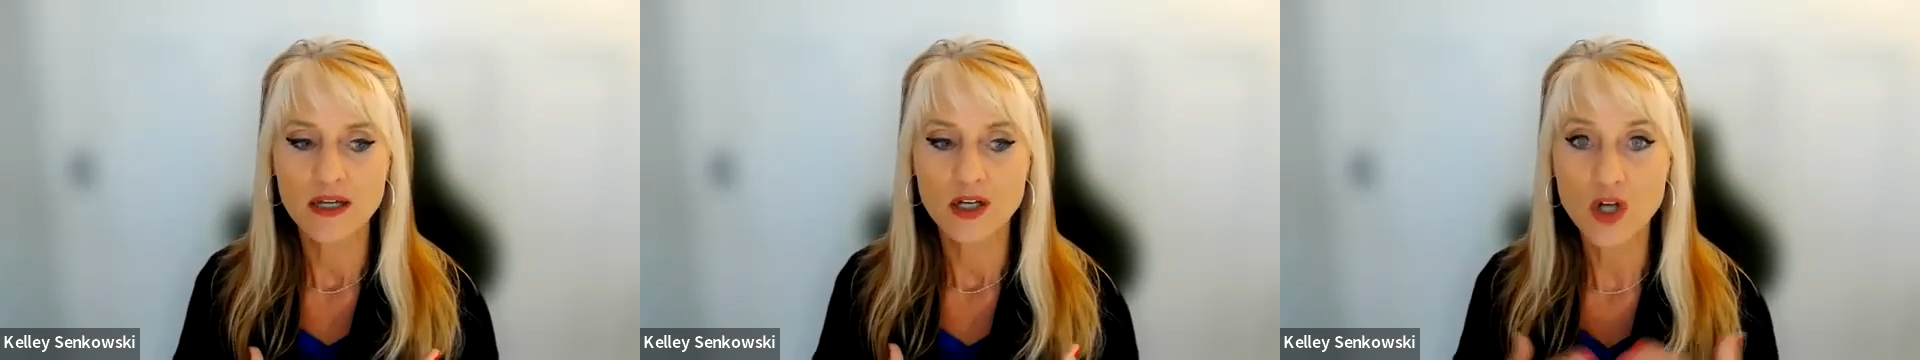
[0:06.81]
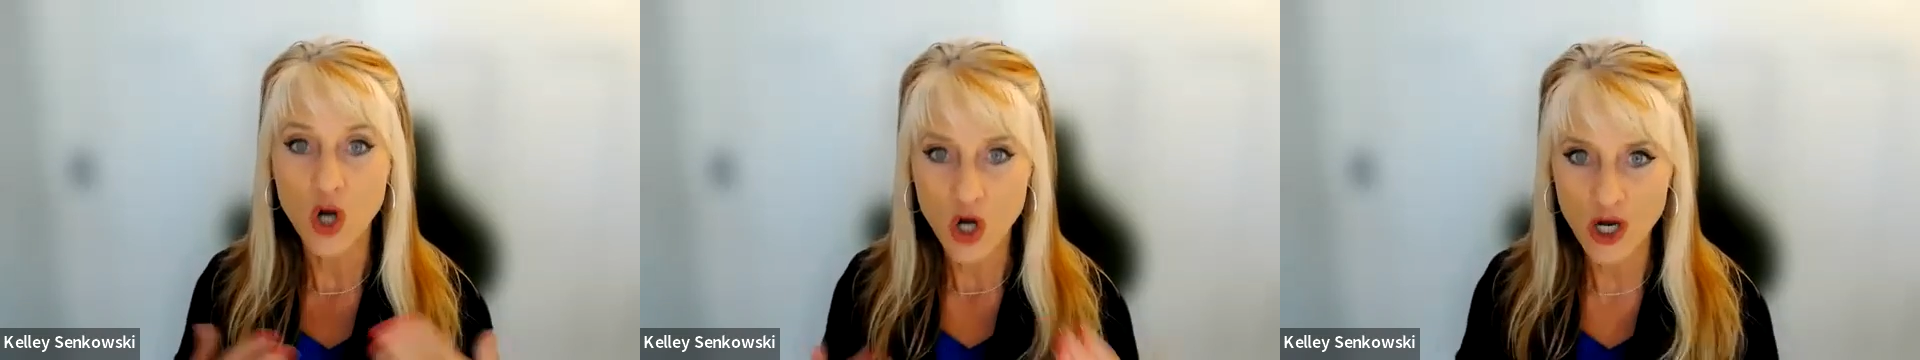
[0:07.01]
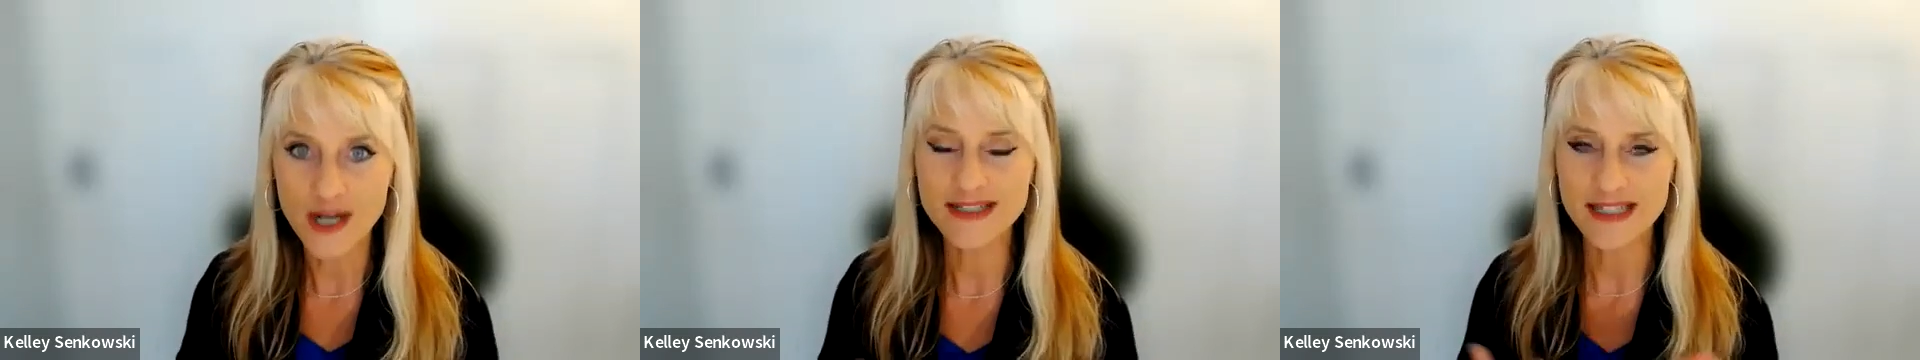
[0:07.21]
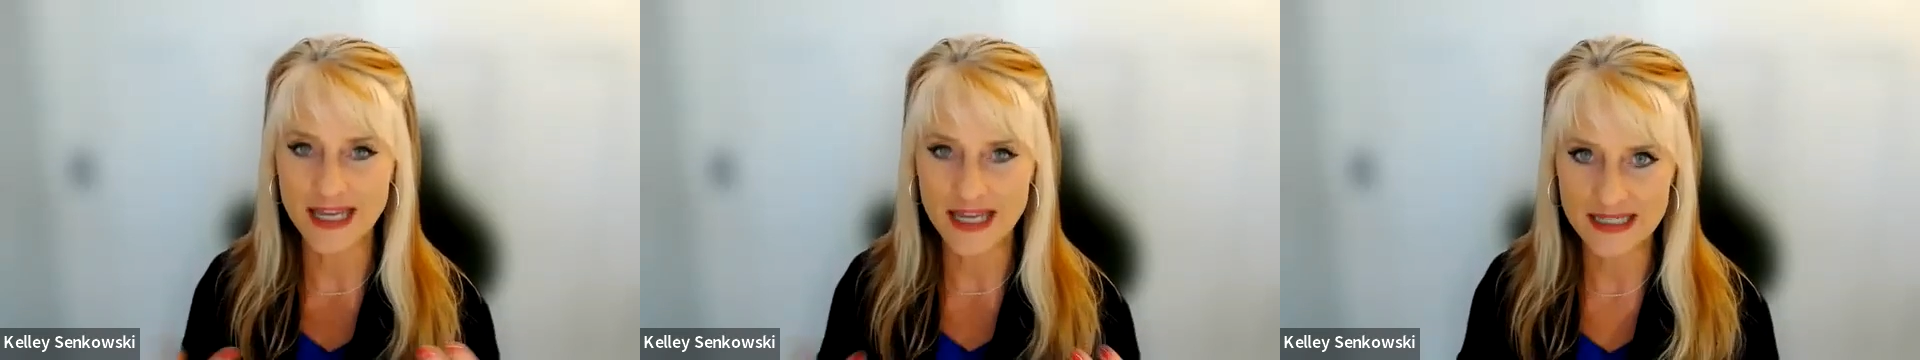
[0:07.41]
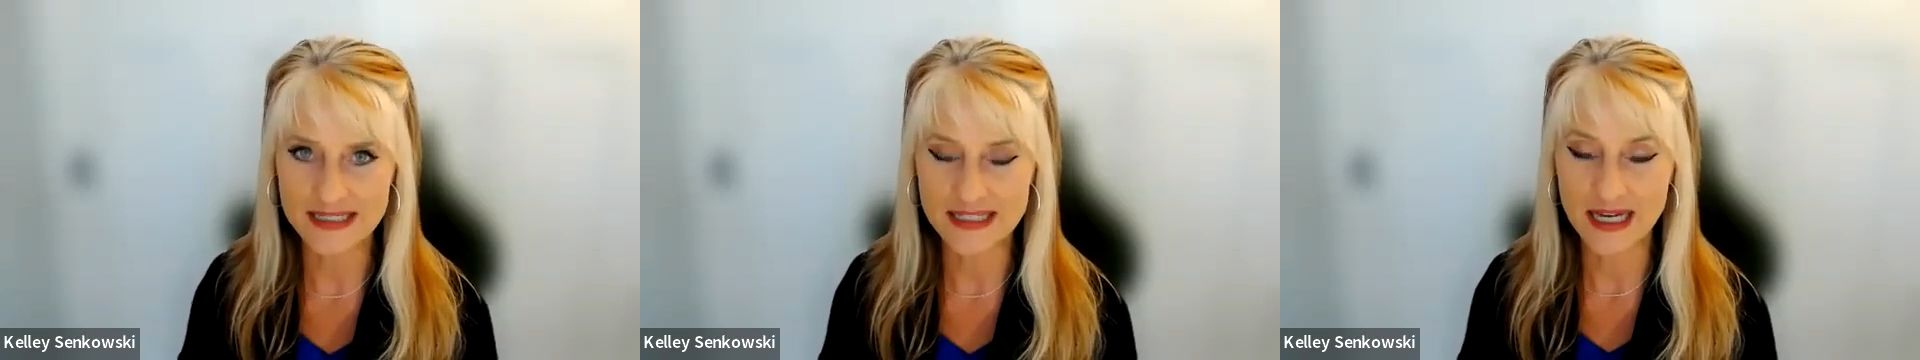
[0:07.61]
cause
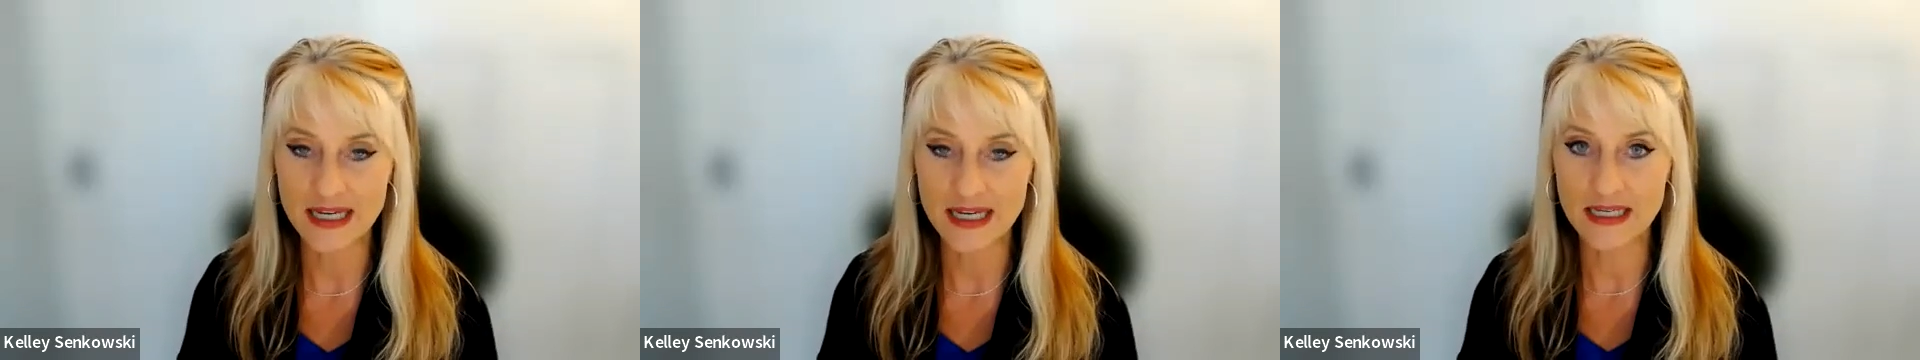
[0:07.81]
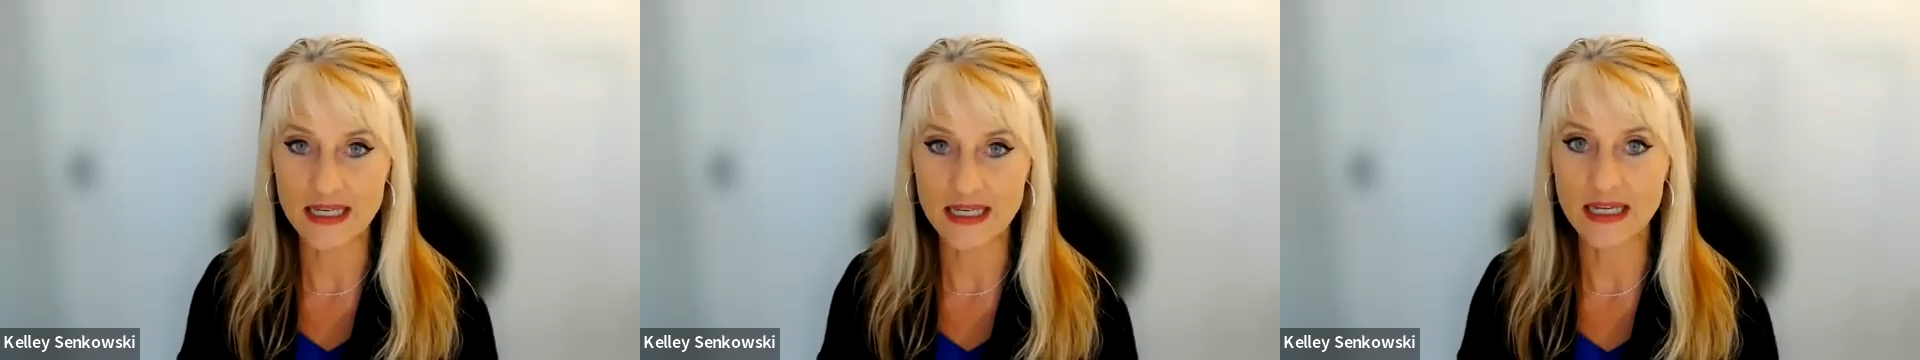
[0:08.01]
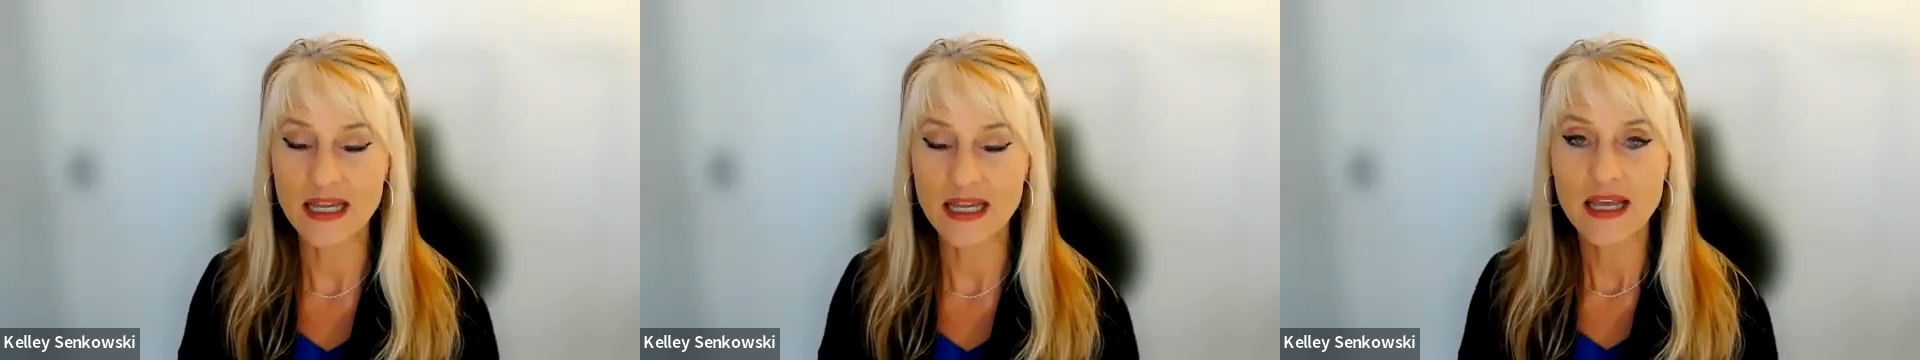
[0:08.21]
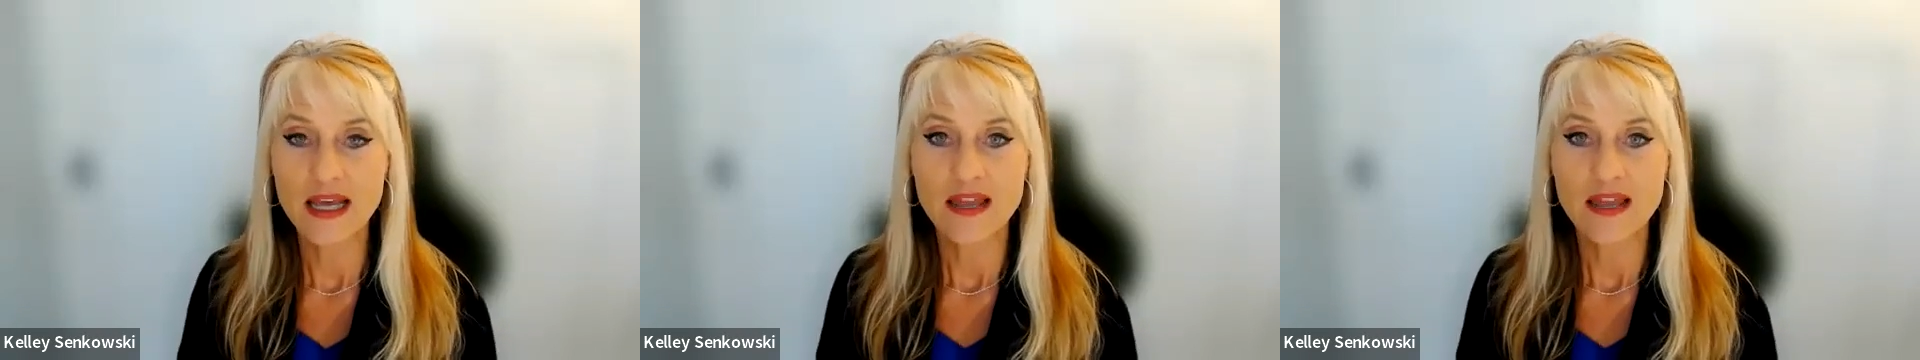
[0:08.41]
anxiety.